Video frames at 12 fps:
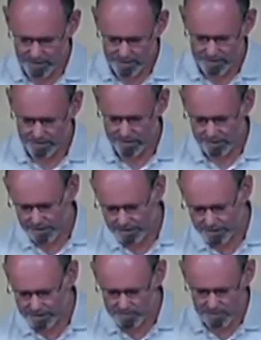looking ahead
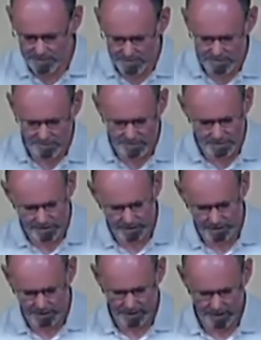now to being salt and
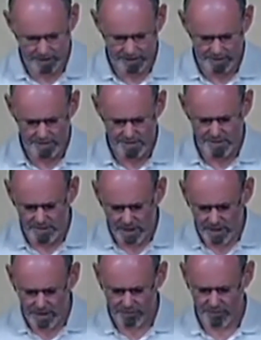light. This is a
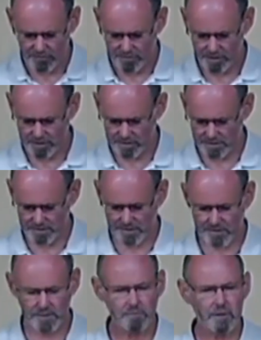living
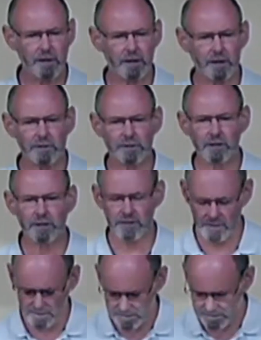righteousness, being as
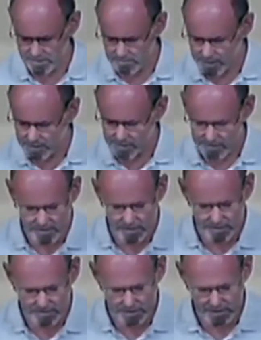Jesus commanded,
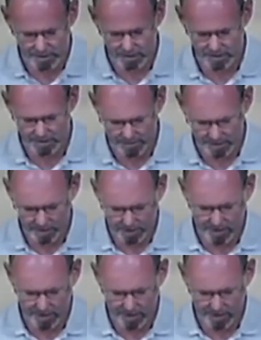salt and light.